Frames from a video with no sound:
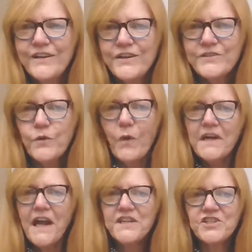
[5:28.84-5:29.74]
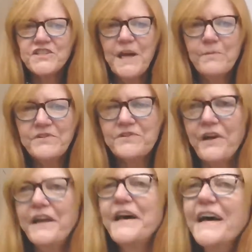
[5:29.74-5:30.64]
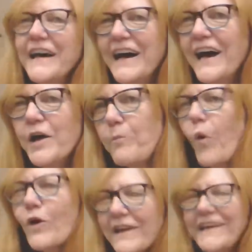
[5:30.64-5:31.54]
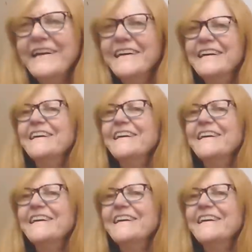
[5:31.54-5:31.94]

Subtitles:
So what did I just demonstrate poorly?